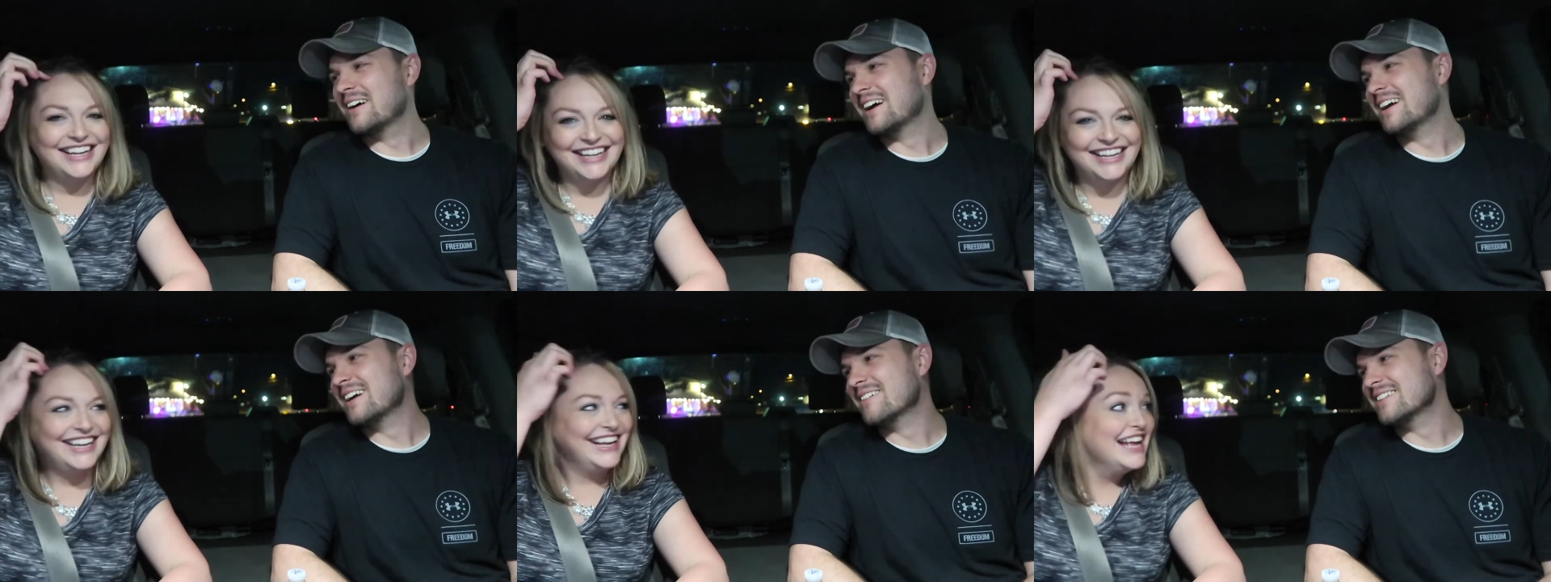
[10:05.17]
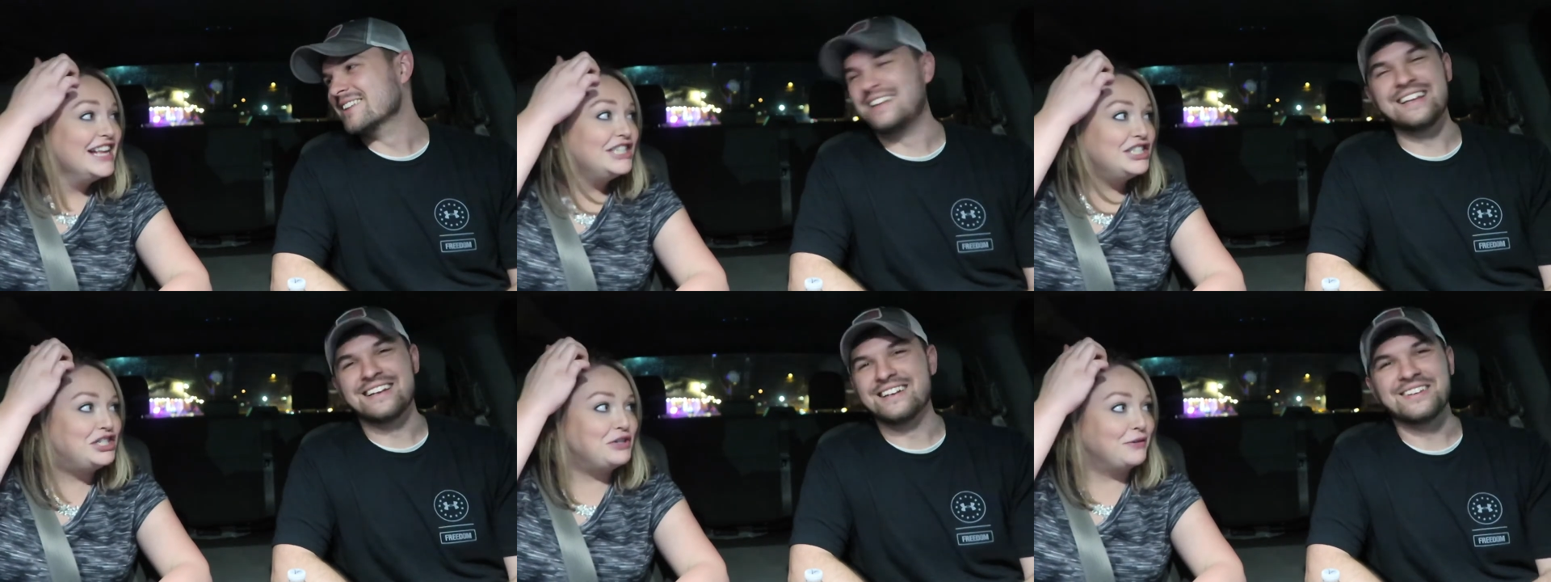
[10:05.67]
Speaker 1: no, I
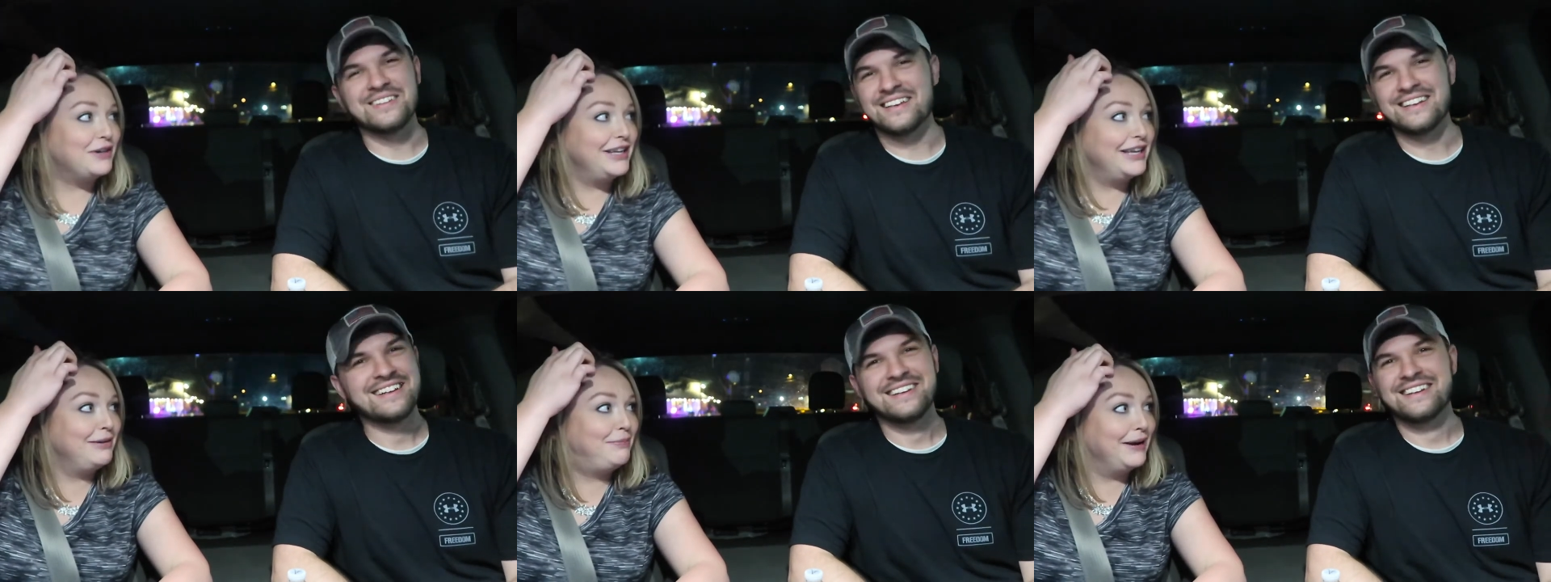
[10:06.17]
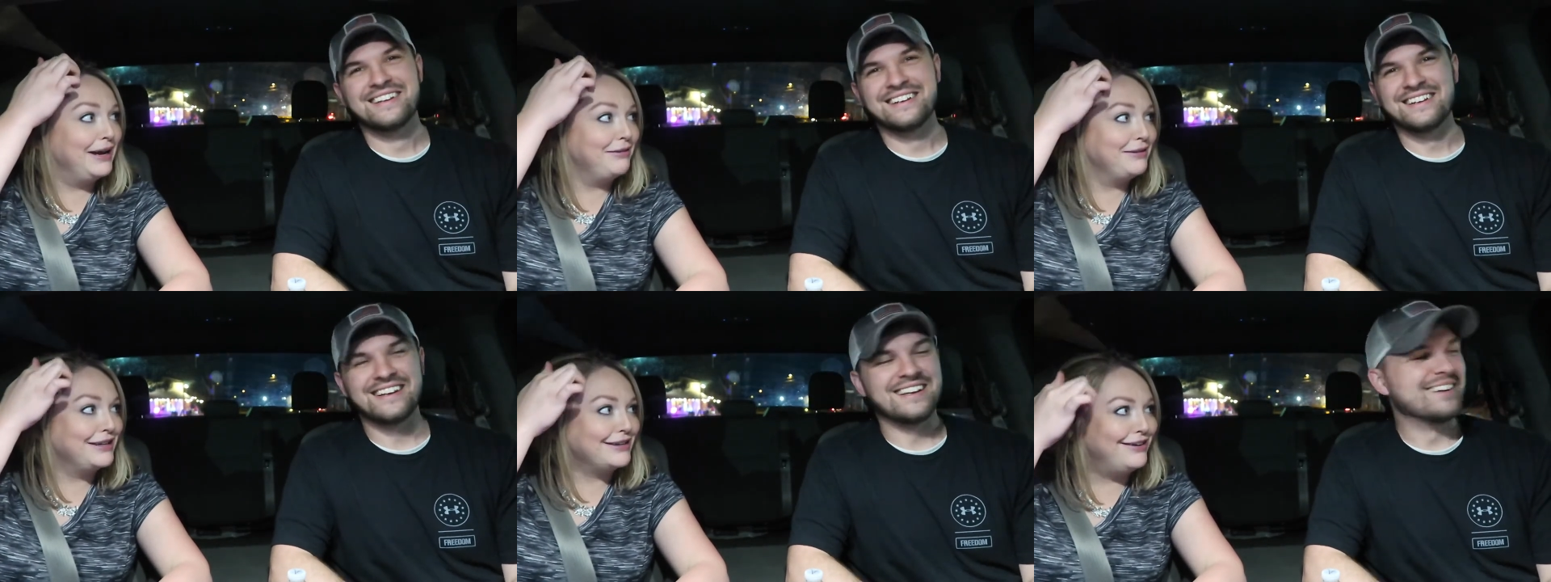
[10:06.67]
really did you really
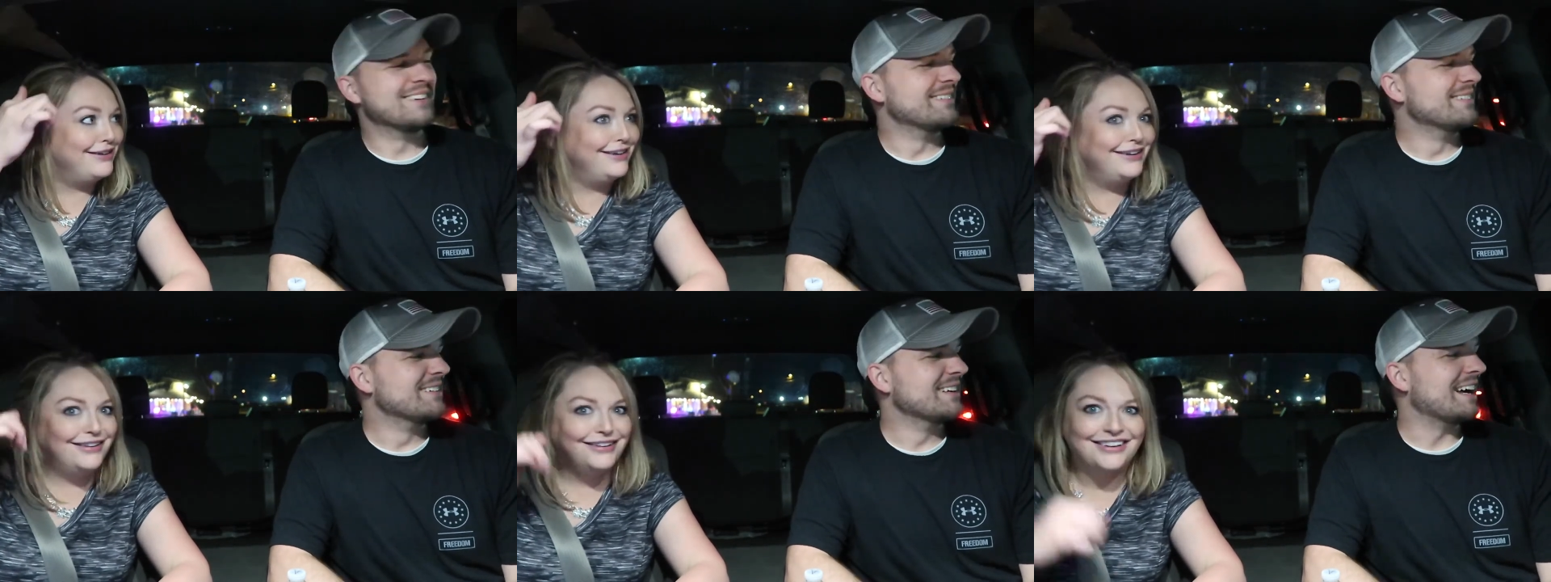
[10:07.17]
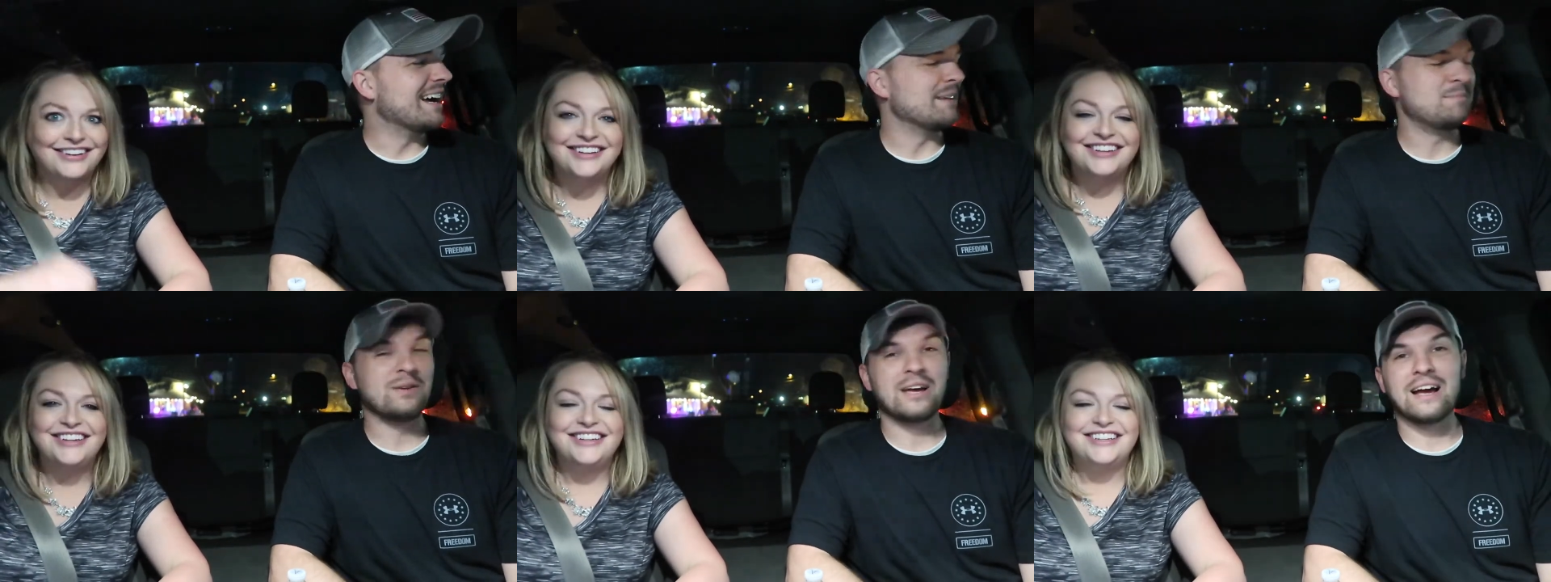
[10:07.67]
pay with no, the card?
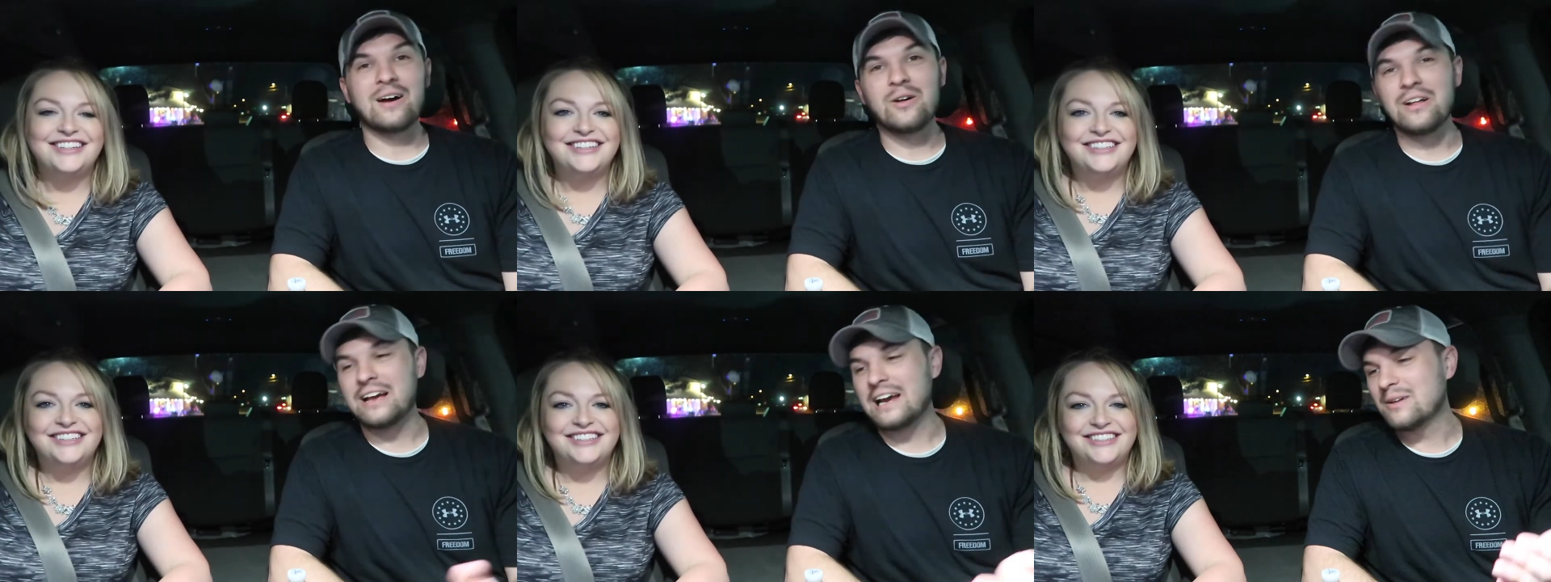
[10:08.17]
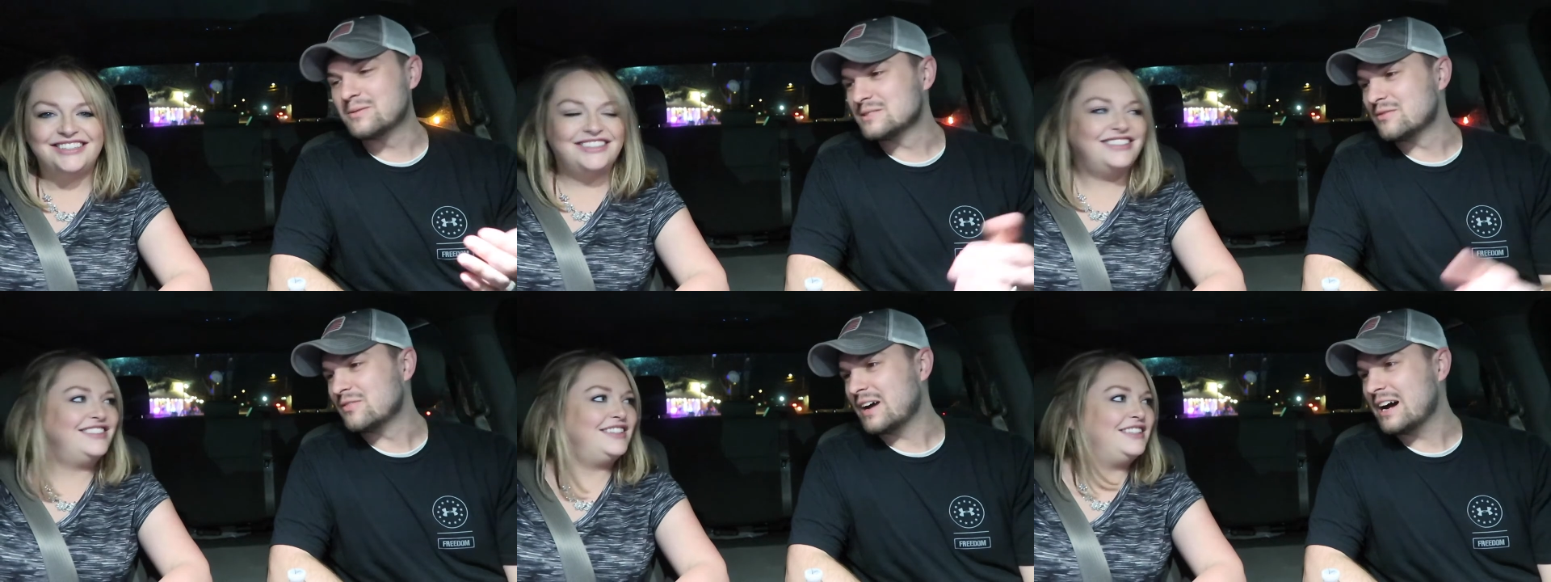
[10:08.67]
I all I
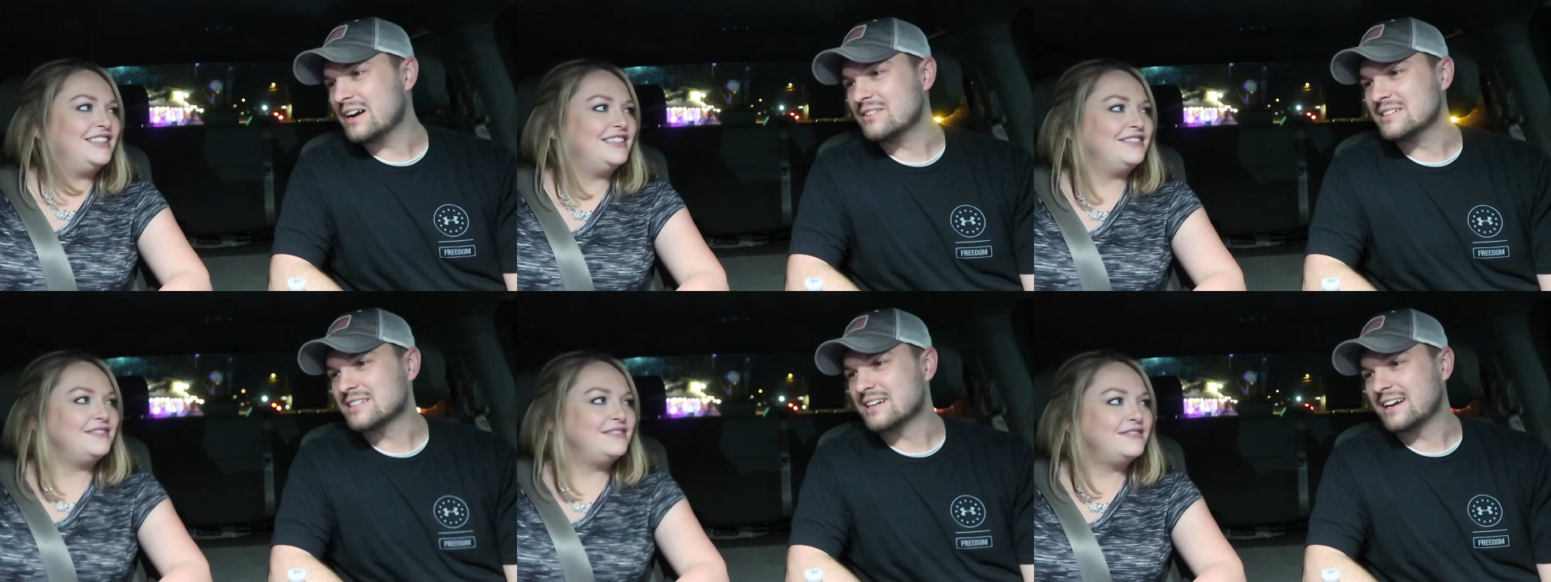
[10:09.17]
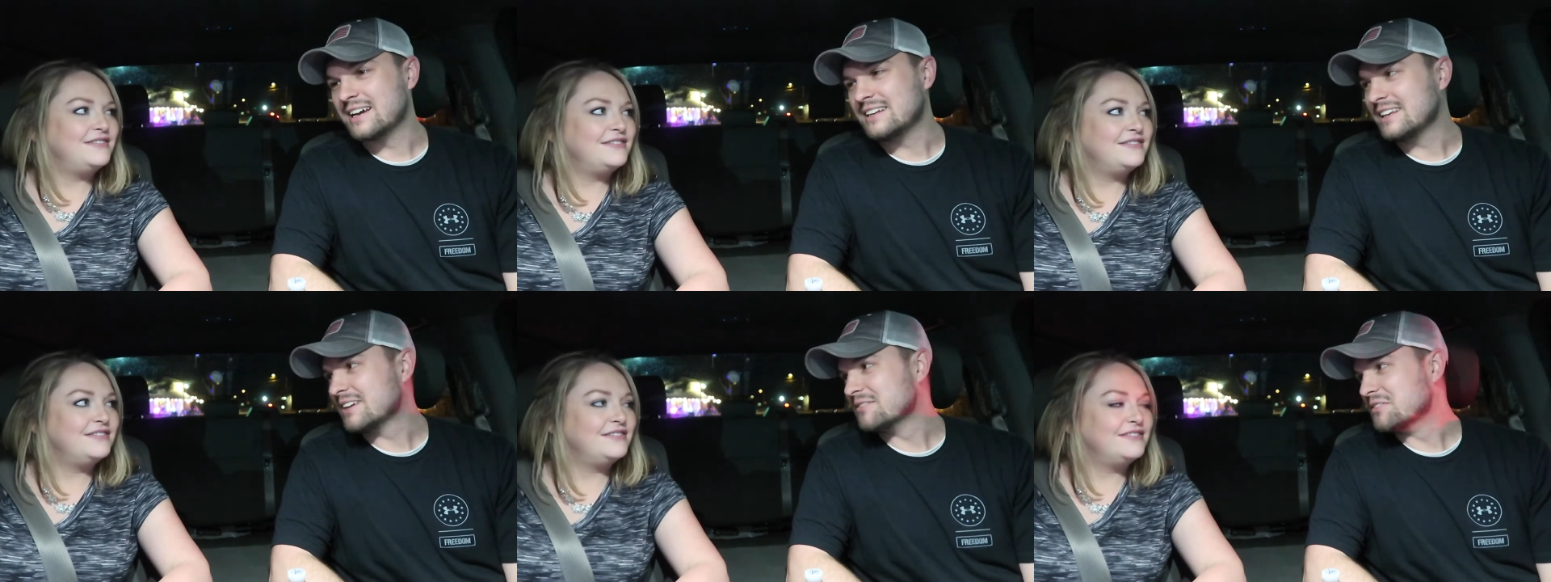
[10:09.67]
had was a five. I was like, "I
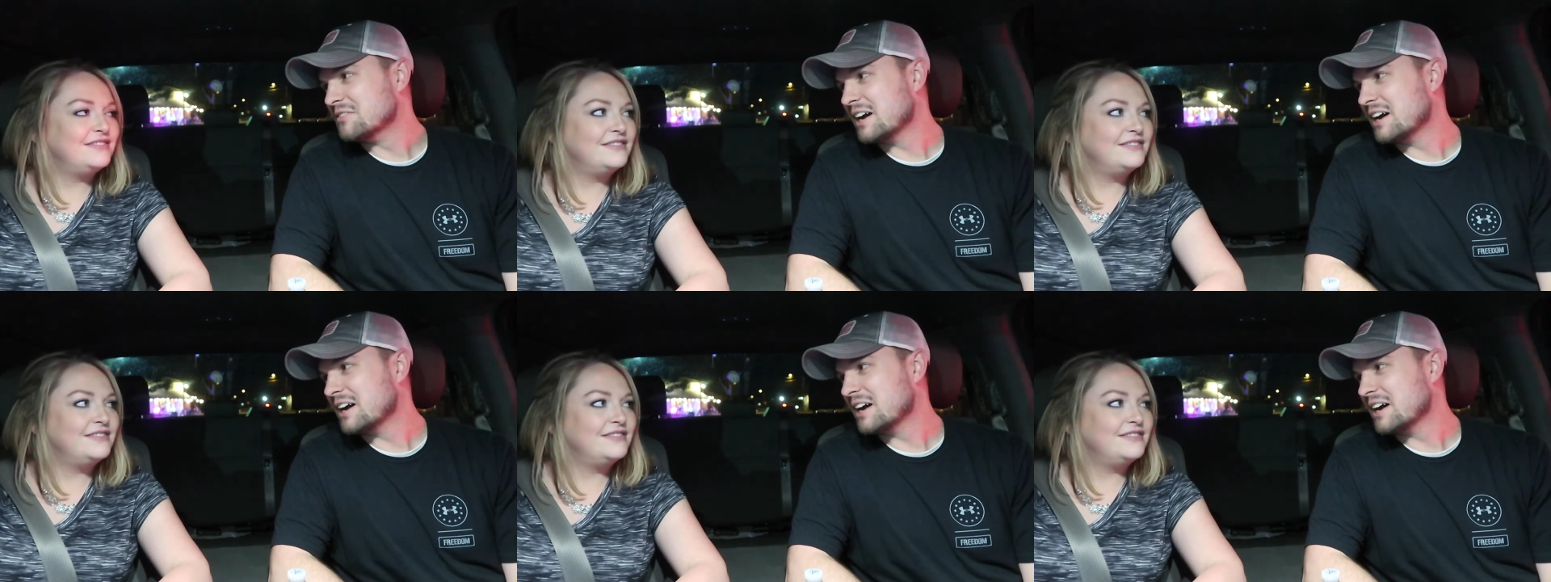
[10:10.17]
hate to give you